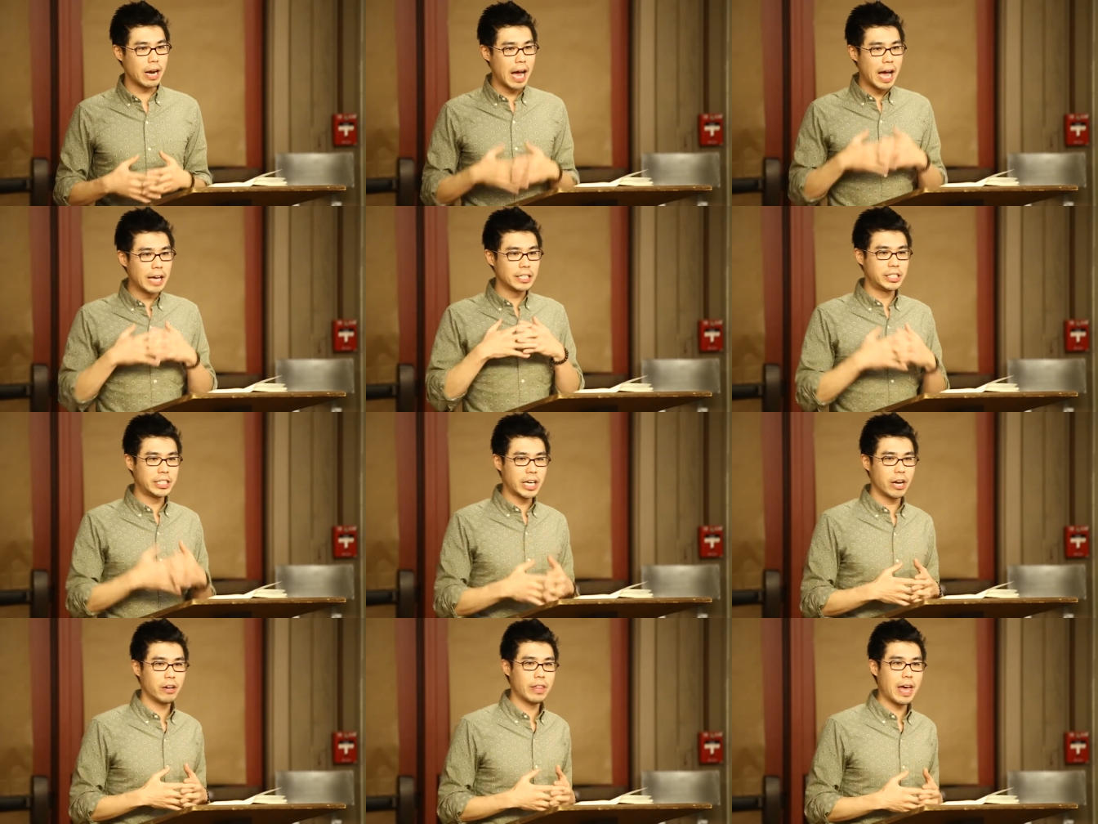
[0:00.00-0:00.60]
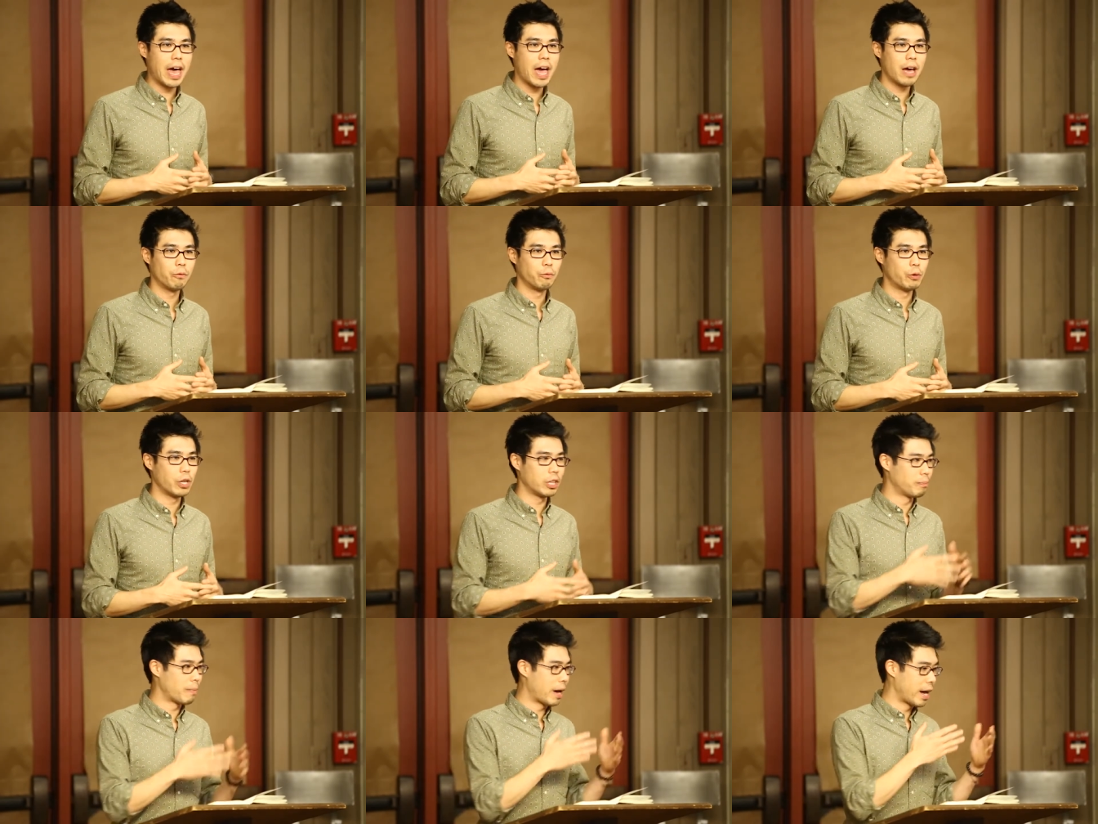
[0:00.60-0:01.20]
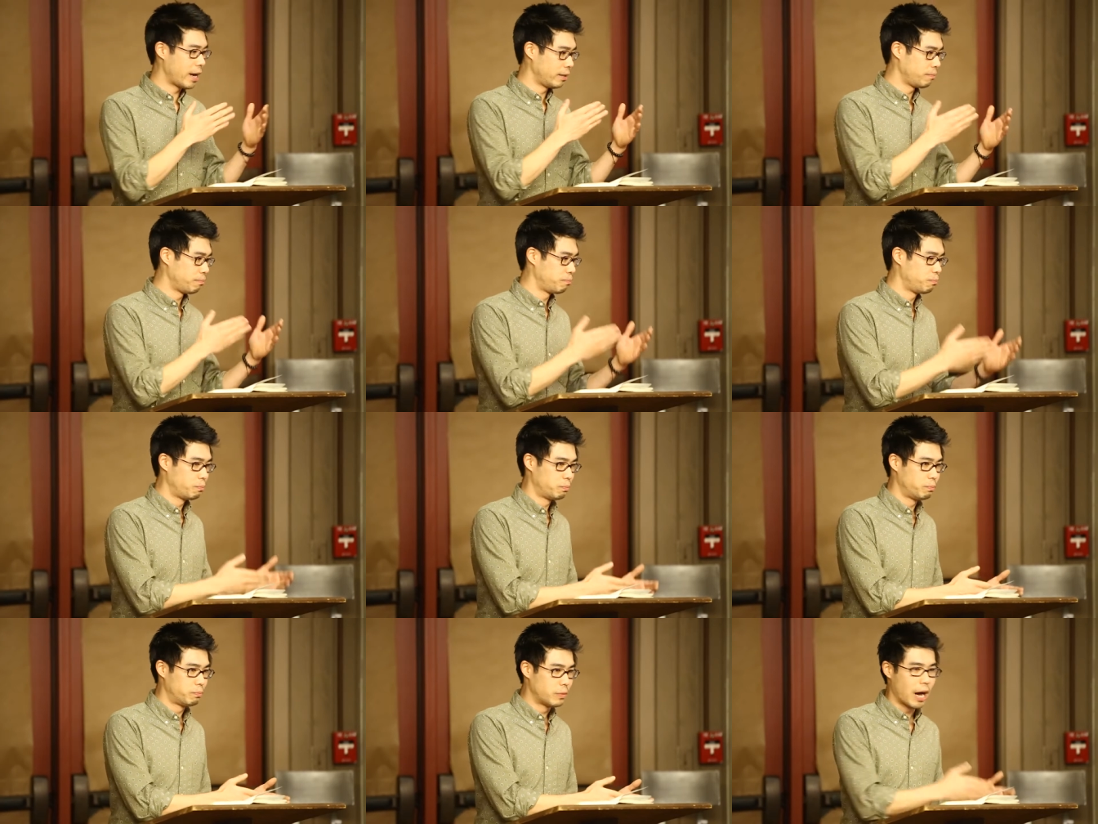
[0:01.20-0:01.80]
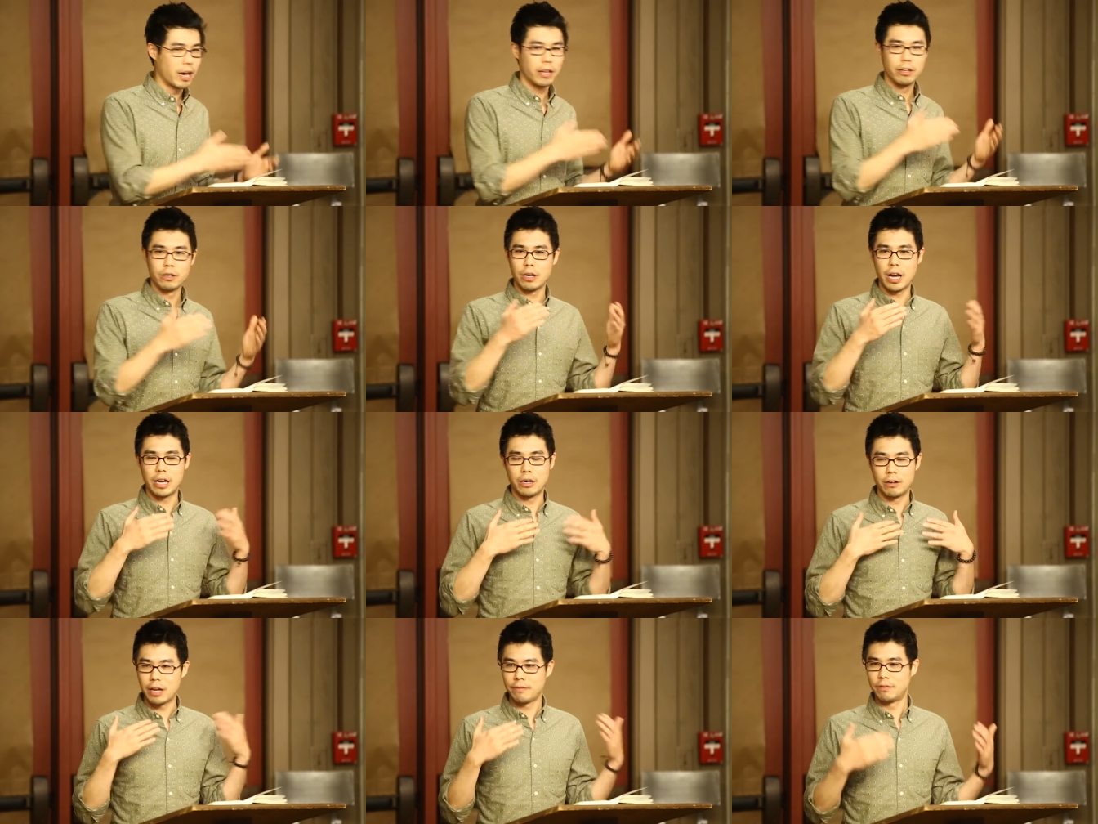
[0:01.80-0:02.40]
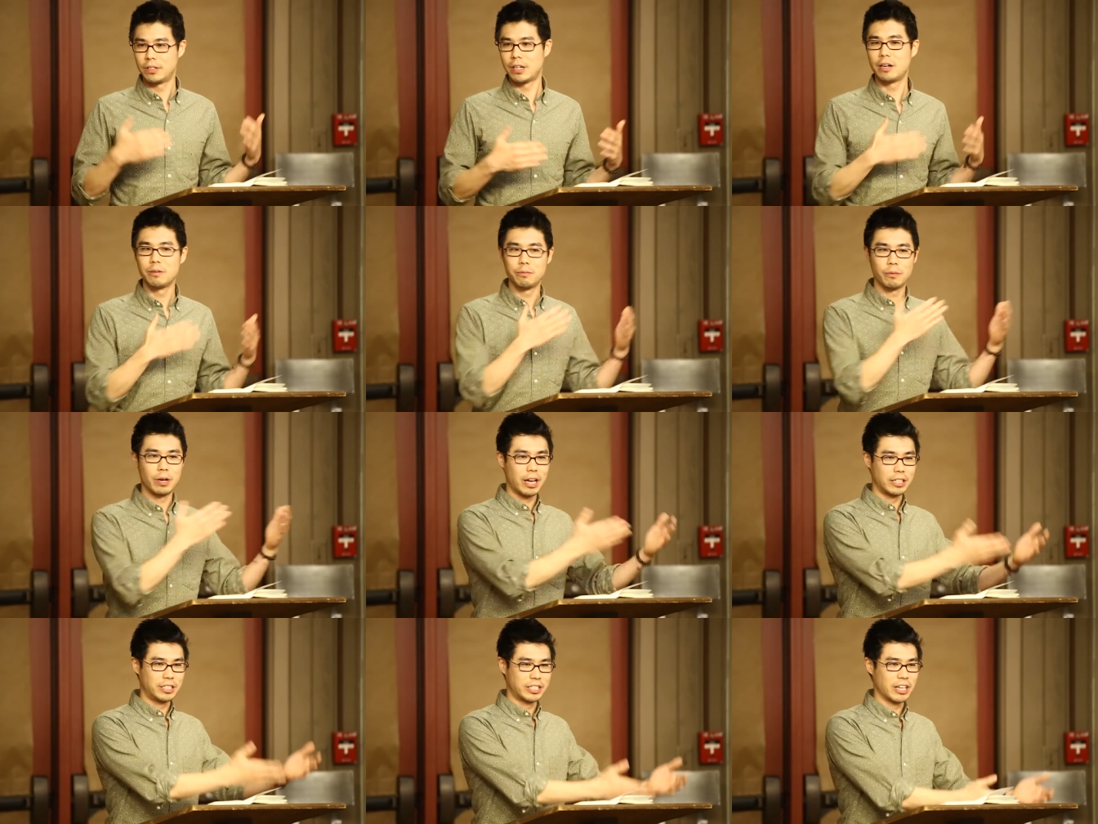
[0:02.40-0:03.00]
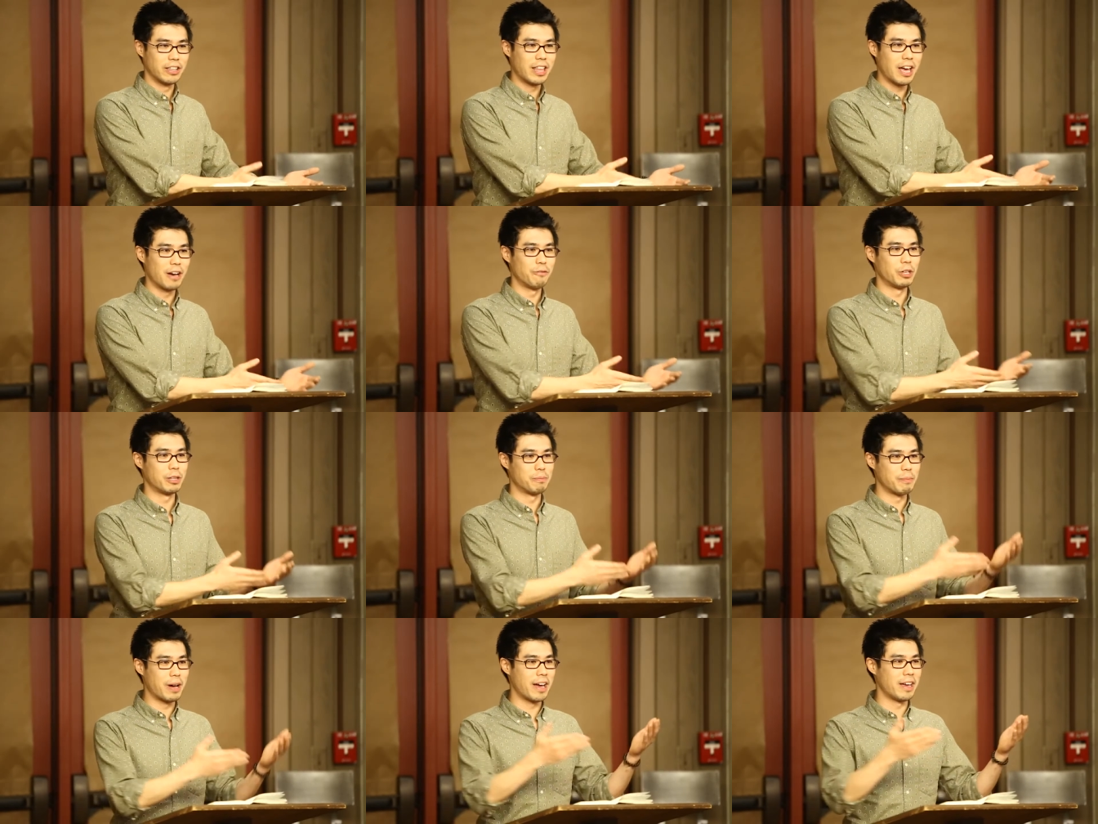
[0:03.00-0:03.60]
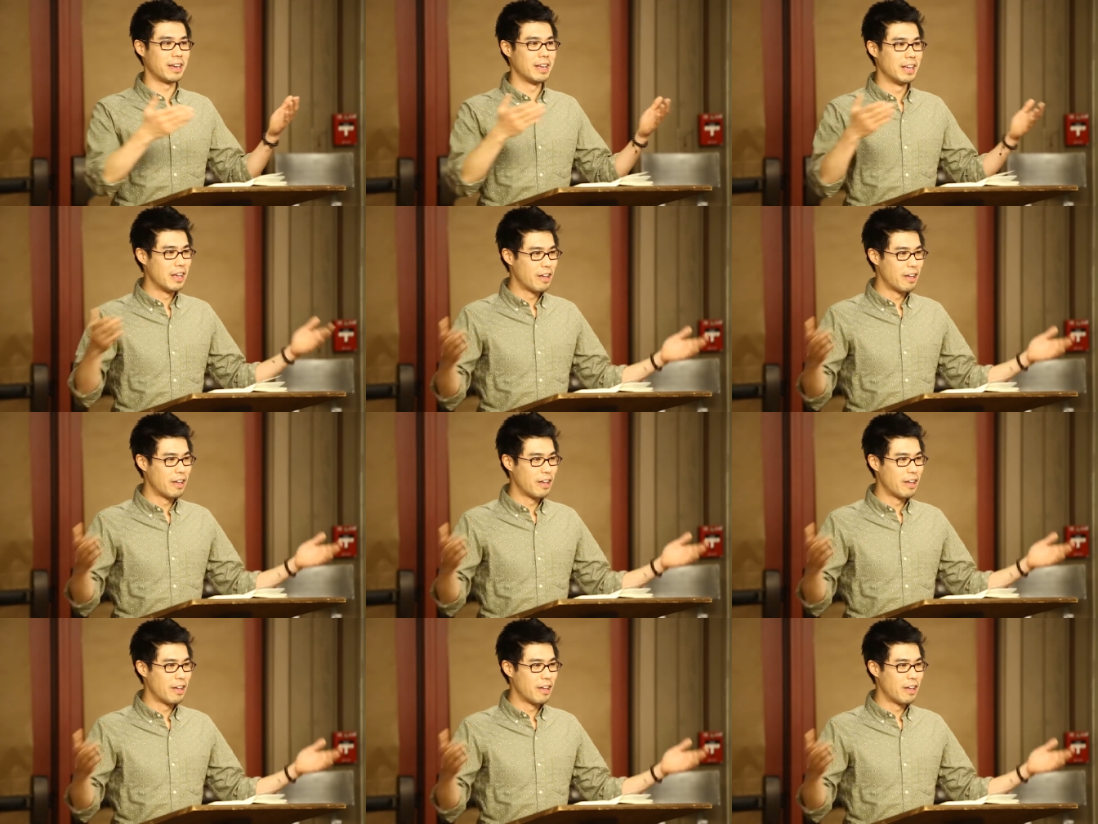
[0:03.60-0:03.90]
I share that with my daughter. I don't have a daughter. I share that with my